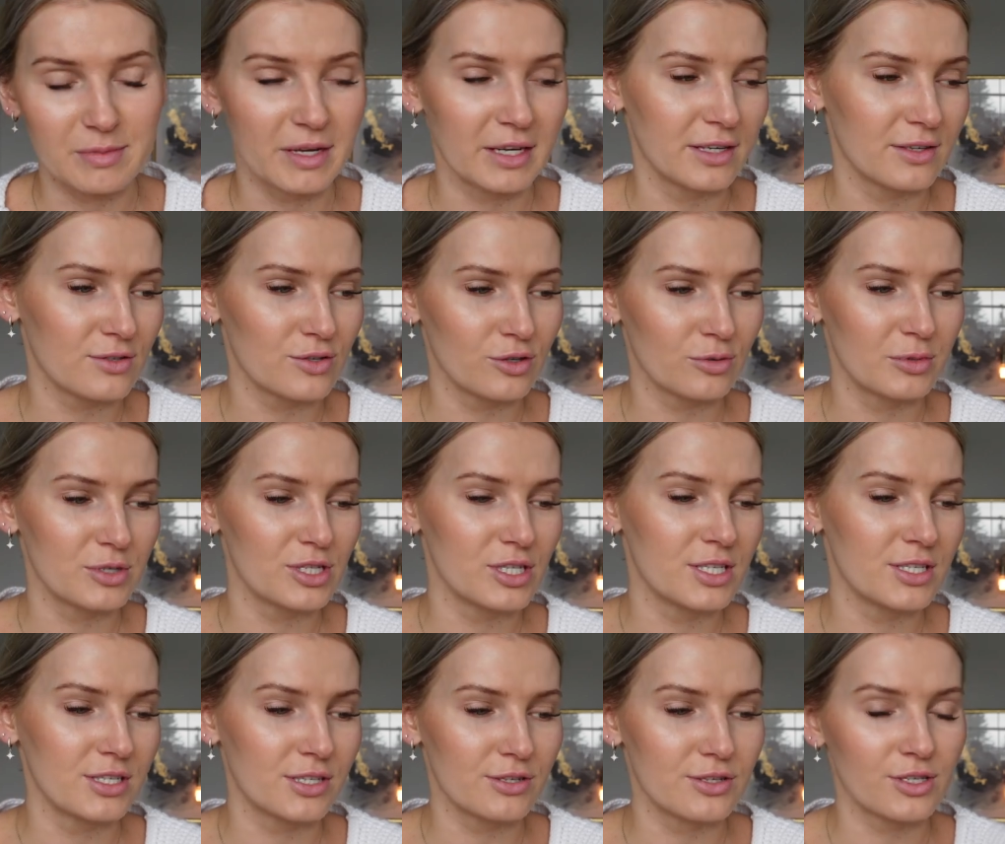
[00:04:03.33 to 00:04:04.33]
making it so much
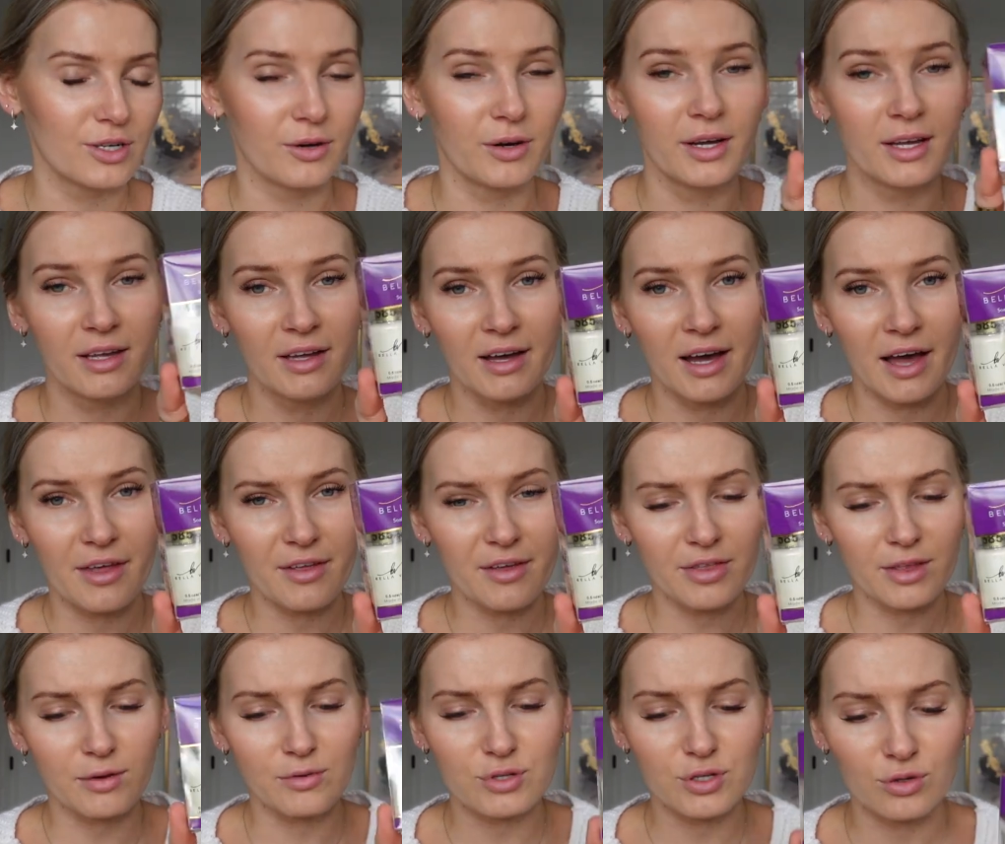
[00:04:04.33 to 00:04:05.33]
easier. So I thought
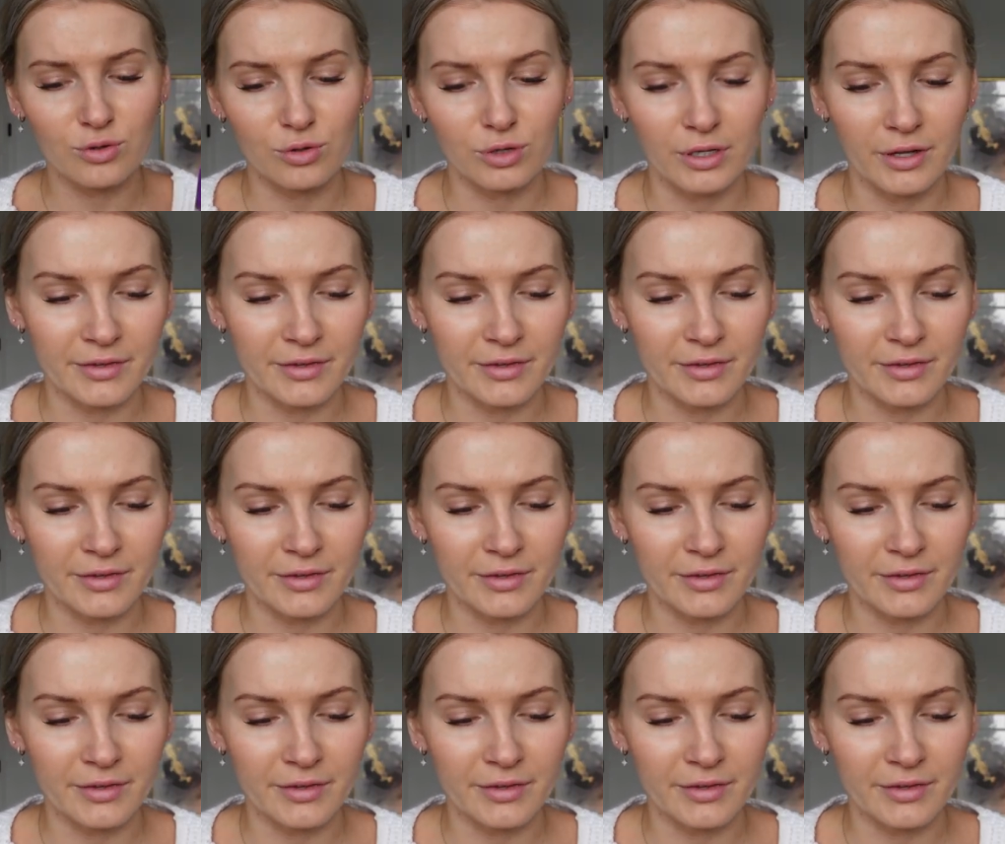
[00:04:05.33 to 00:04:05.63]
that was cool